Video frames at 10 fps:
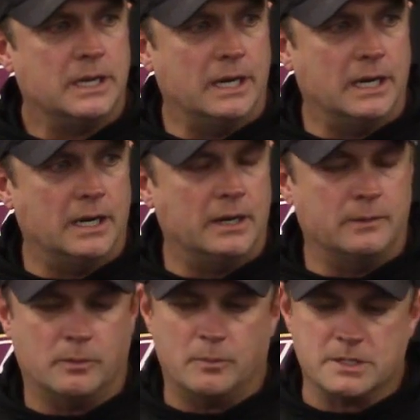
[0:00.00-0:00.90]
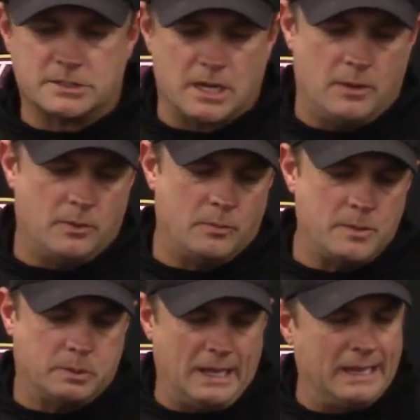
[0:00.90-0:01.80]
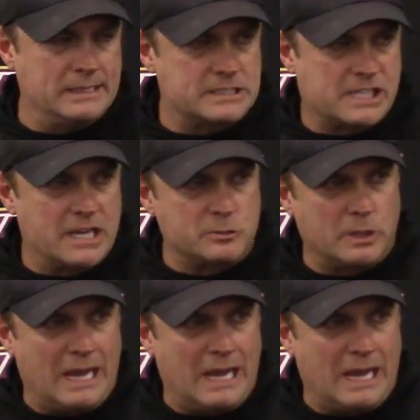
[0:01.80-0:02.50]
when we planned the schedule